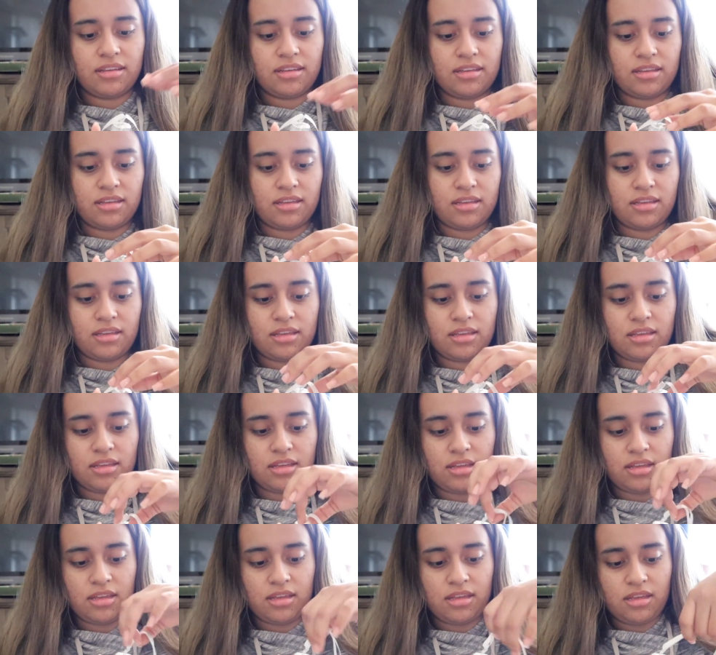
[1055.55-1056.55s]

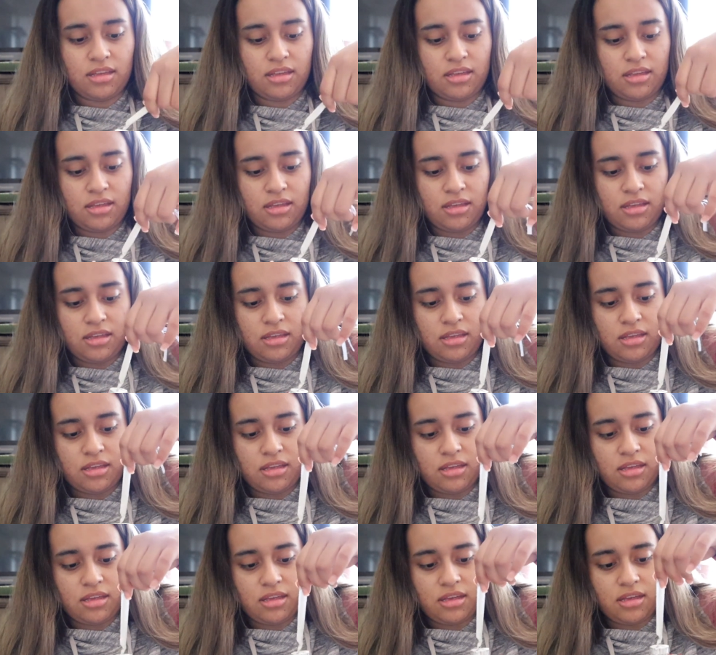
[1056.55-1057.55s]

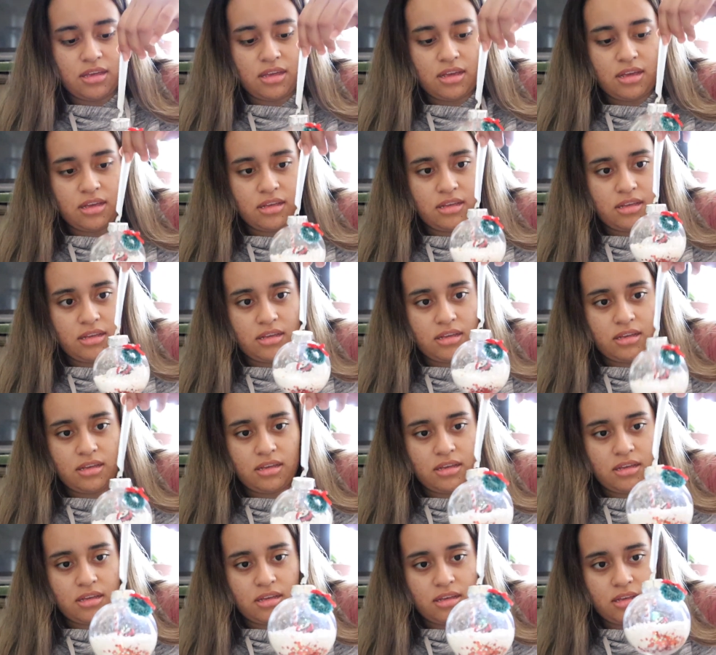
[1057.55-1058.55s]

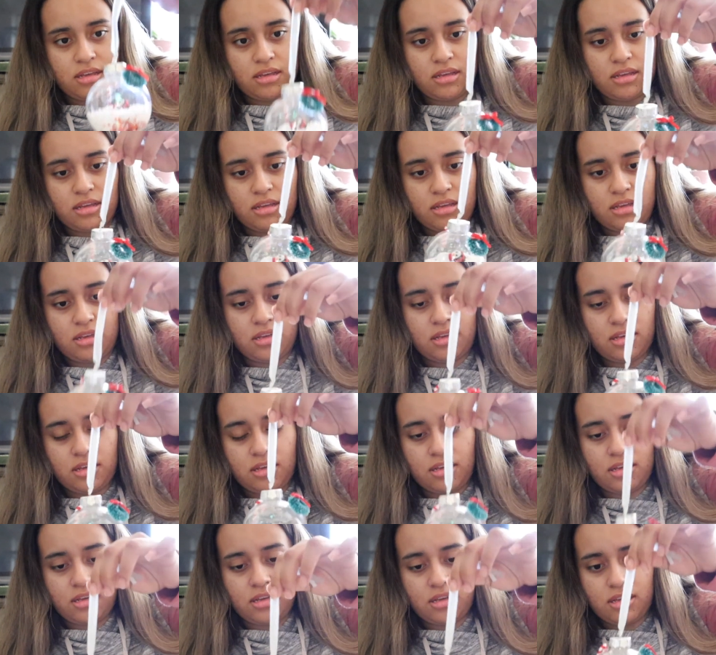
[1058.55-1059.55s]

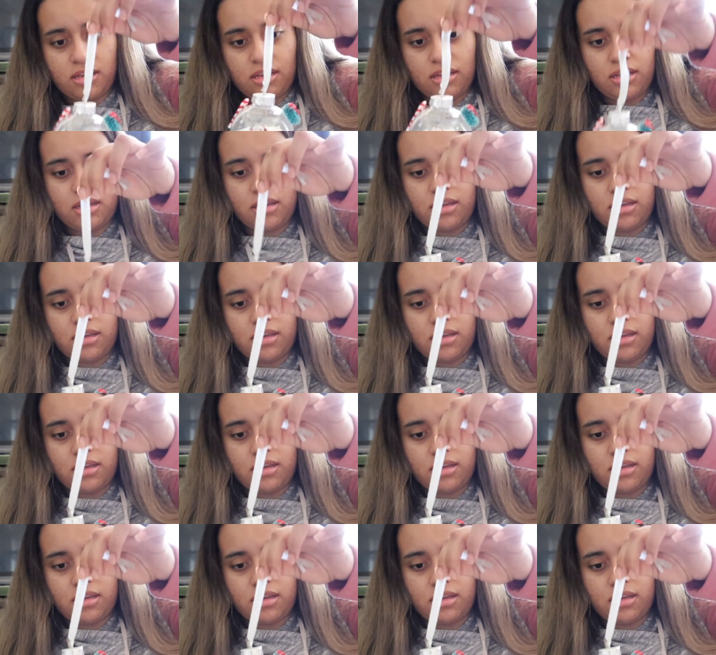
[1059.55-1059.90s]
[no speech]